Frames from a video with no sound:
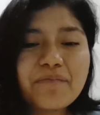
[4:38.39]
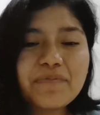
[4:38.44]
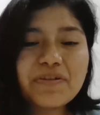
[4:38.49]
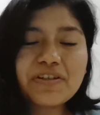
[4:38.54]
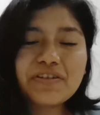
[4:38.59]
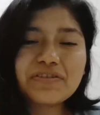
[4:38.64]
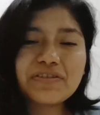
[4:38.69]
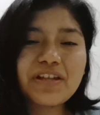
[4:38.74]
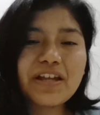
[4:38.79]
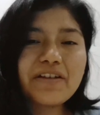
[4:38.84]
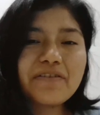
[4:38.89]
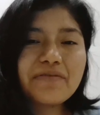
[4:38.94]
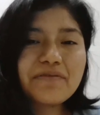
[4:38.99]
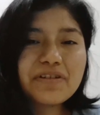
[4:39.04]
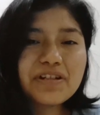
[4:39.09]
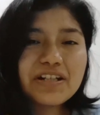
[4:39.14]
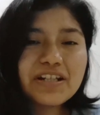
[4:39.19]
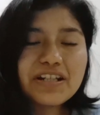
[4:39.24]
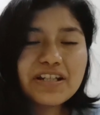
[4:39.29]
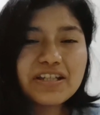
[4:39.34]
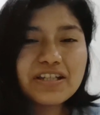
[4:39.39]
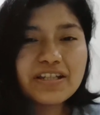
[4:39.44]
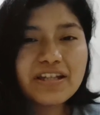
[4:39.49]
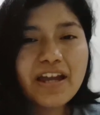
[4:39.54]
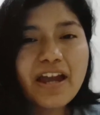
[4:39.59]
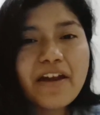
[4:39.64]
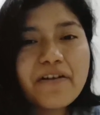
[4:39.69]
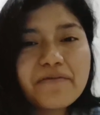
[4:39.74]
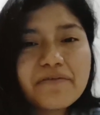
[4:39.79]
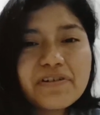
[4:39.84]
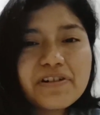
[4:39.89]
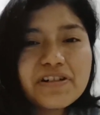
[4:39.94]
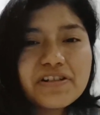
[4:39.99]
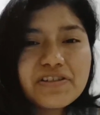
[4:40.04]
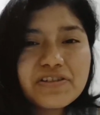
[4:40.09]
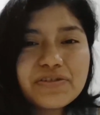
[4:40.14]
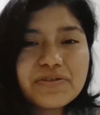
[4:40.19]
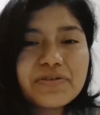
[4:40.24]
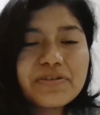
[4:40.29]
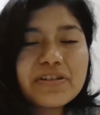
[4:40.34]
because I'm really
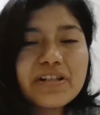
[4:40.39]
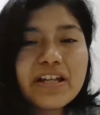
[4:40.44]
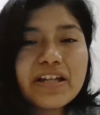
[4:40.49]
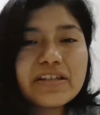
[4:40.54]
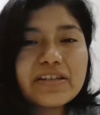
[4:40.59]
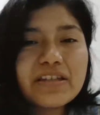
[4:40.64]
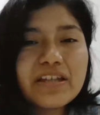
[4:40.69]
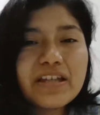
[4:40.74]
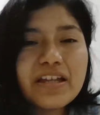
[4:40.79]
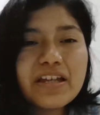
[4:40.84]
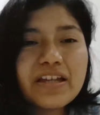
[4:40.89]
sure that